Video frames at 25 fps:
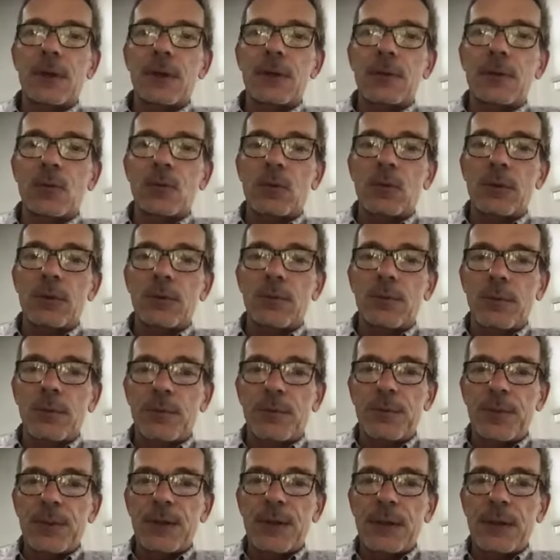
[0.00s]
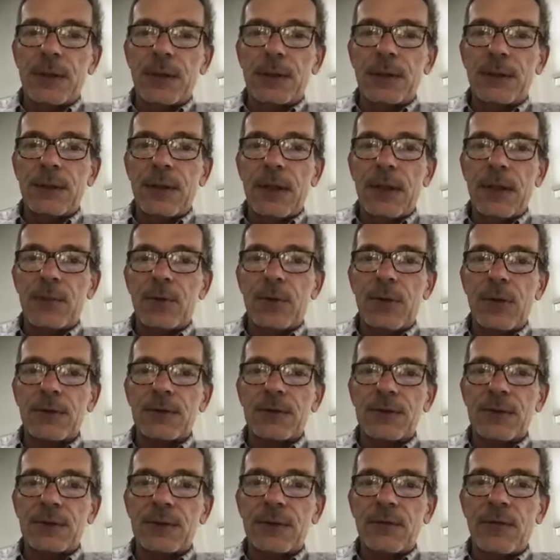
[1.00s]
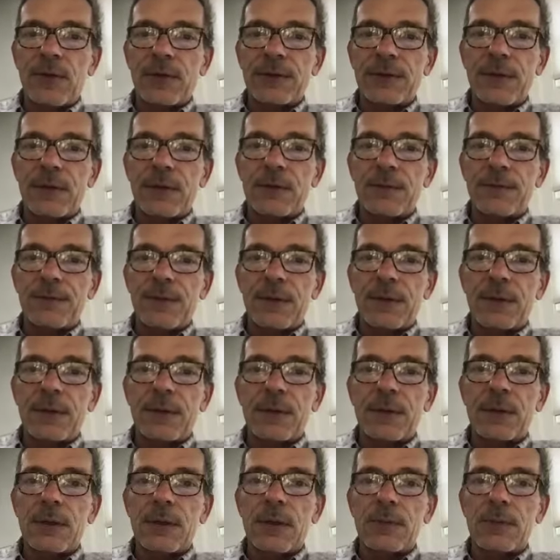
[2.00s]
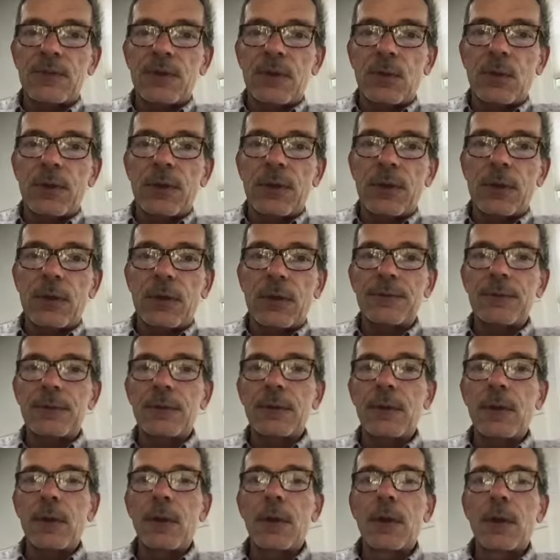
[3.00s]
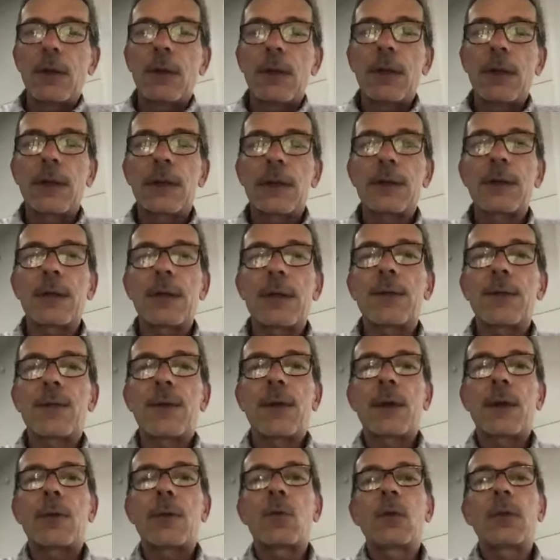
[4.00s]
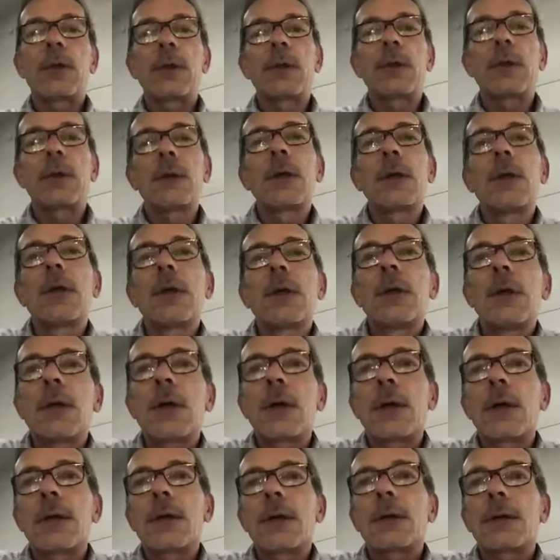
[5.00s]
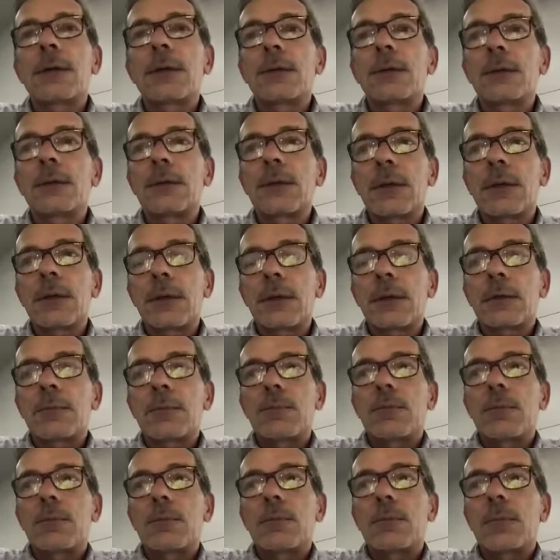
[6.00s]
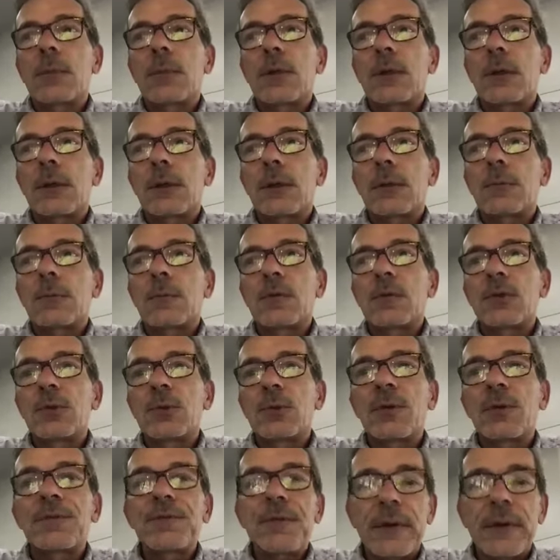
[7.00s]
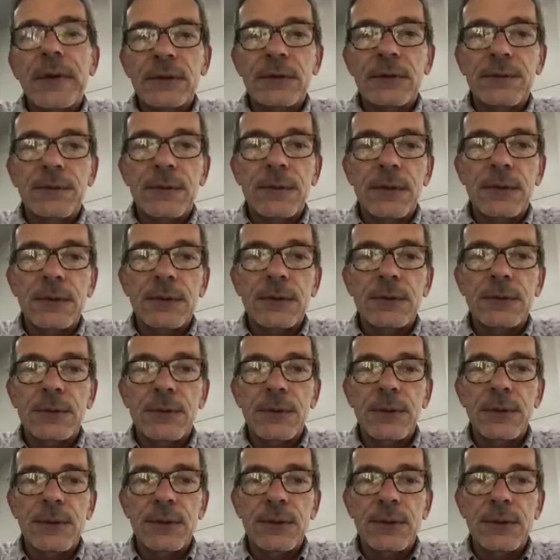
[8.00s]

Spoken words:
We're beginning that process of identifying the clubs that we can offer and that we can do effectively during the